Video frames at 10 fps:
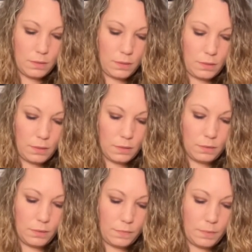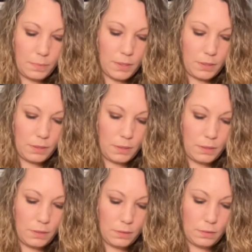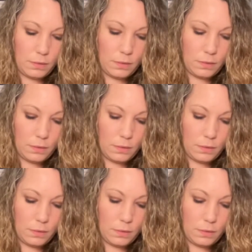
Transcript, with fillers: Anything else for Pisces?